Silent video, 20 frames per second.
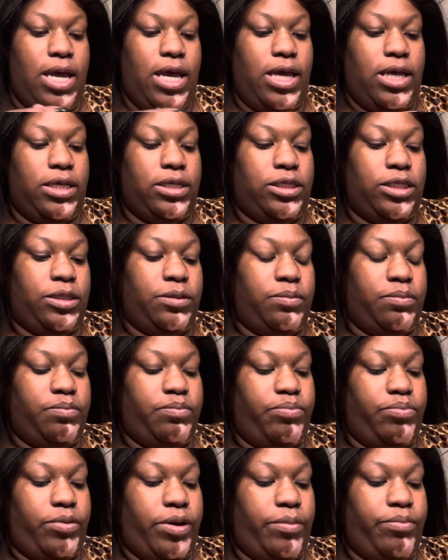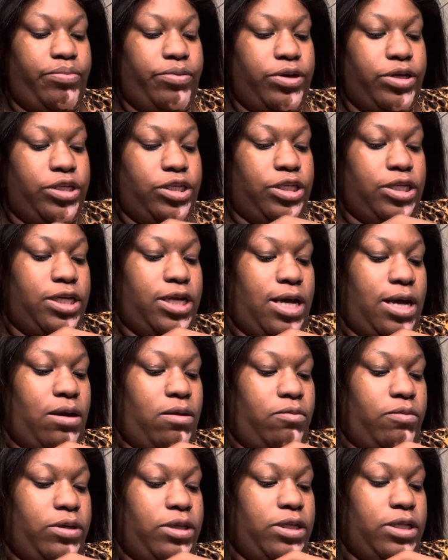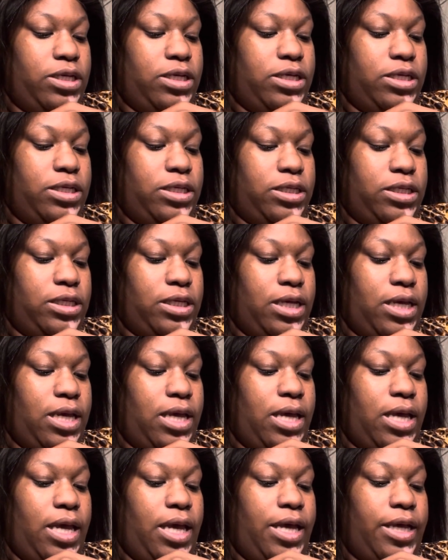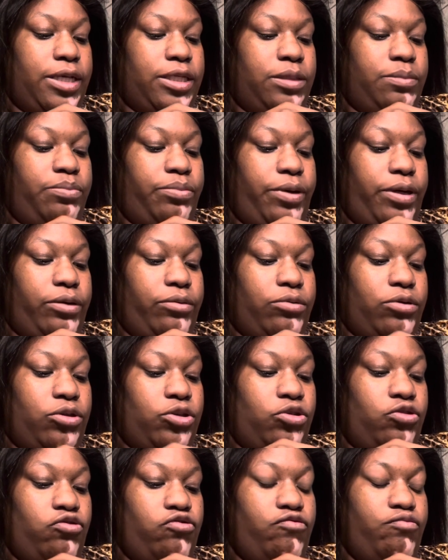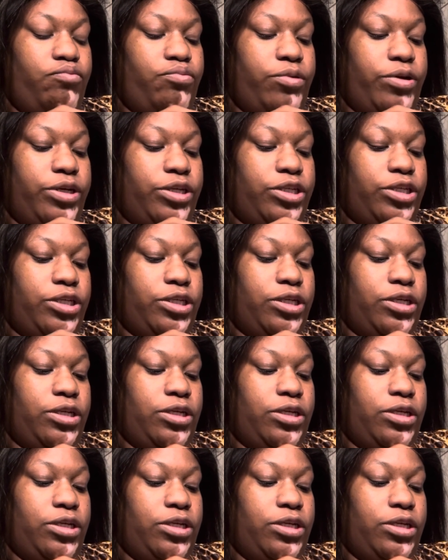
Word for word: and spread, push it down with this and spread on a toothbrush.